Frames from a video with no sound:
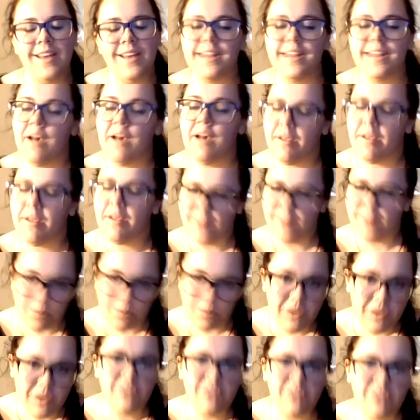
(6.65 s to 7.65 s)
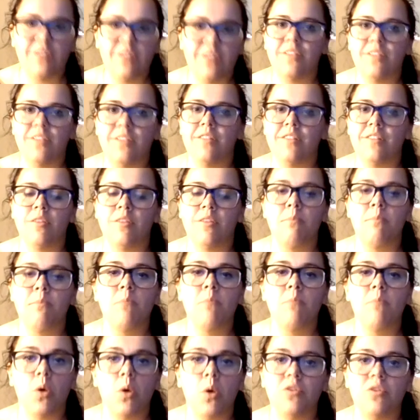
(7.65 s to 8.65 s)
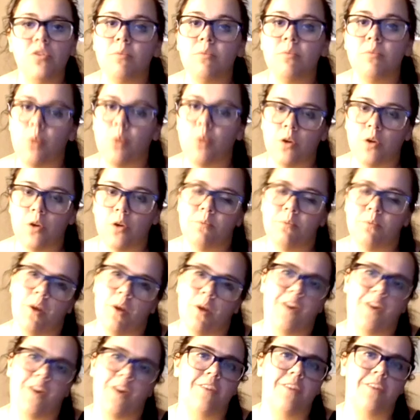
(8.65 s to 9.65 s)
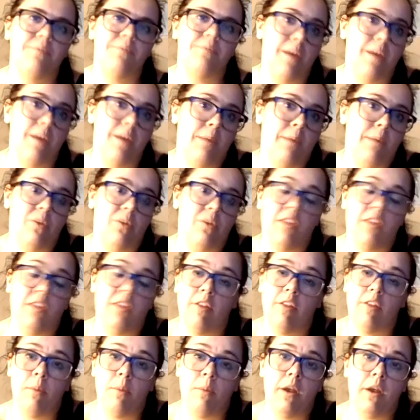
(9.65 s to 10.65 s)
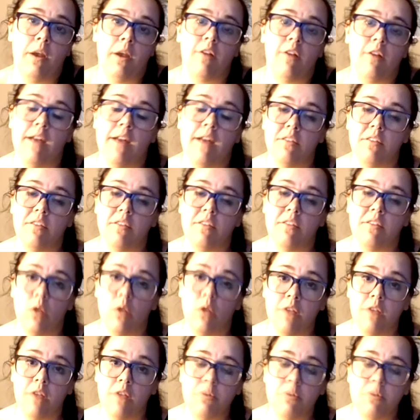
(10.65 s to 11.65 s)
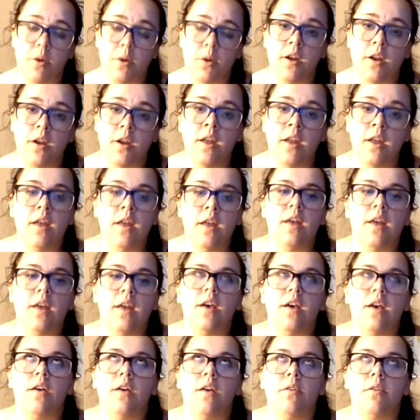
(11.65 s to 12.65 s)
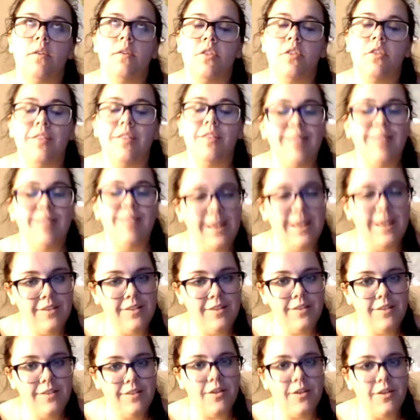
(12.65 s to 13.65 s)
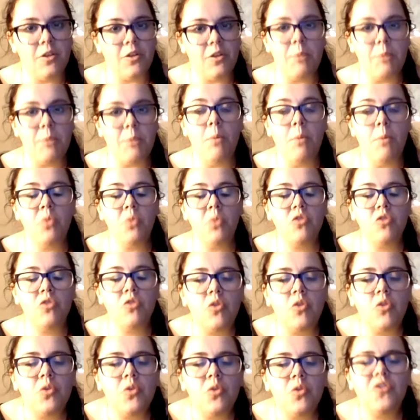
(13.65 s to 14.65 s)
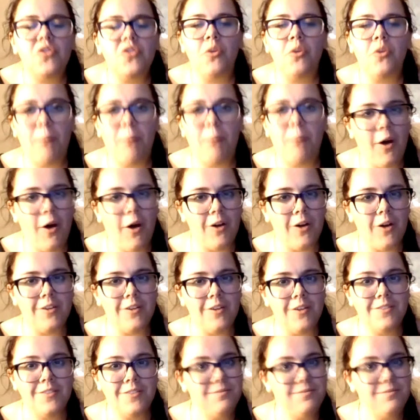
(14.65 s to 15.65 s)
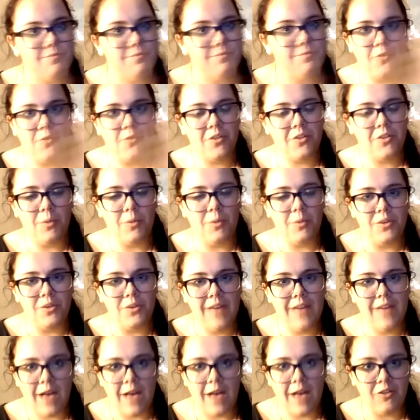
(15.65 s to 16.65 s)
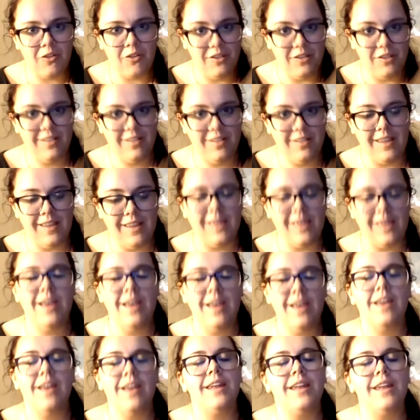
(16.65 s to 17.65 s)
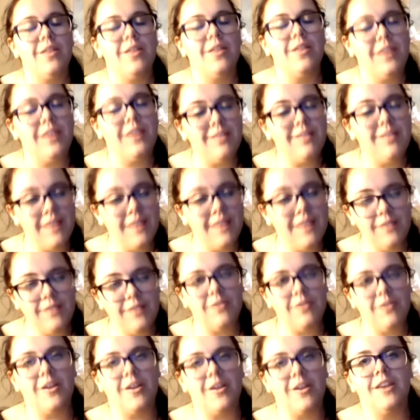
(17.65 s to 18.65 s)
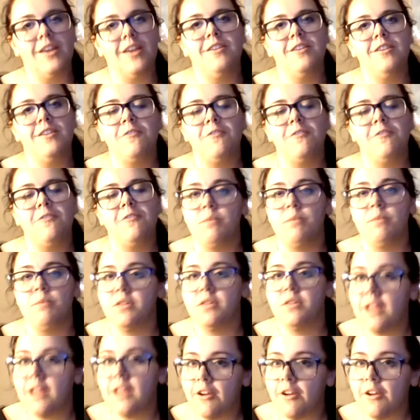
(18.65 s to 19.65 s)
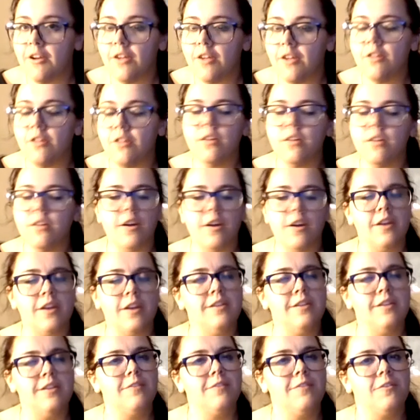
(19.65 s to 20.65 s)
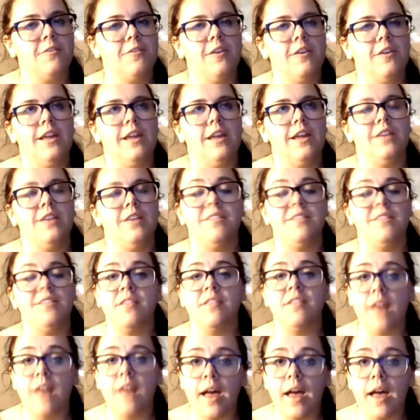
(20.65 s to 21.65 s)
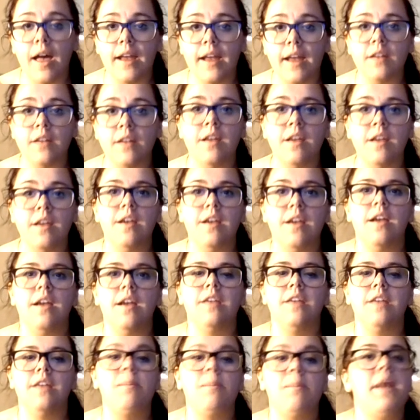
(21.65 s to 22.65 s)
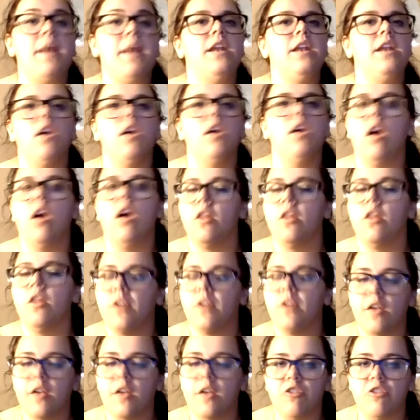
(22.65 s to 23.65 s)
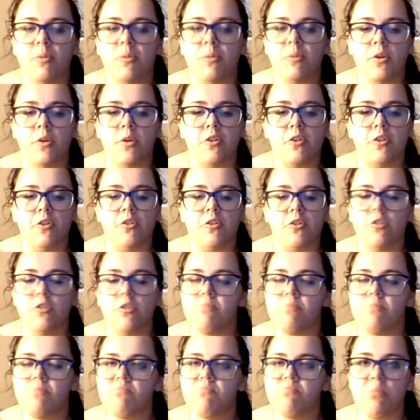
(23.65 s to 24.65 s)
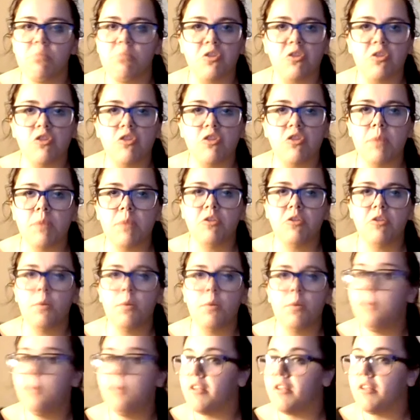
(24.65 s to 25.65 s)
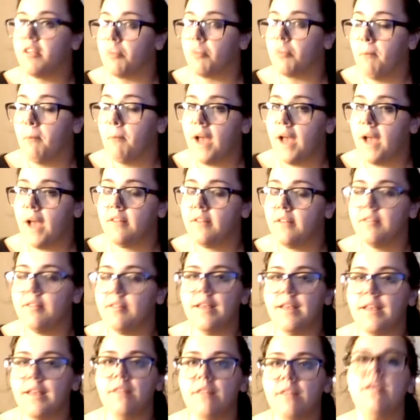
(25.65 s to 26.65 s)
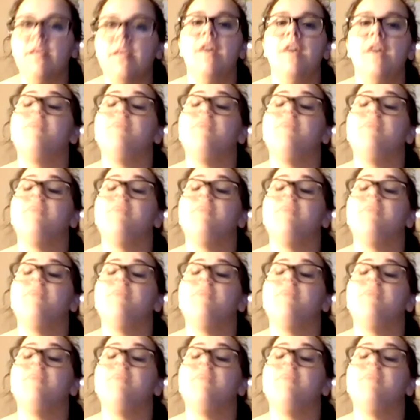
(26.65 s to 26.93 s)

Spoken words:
Now, as an optician, this is the most important part about selling a pair of glasses to a customer. The lenses are the most crucial part for someone to actually see. Now, these lenses are going to differ in material, are going to differ in design, depending on the customer's prescription, plus or minus lens.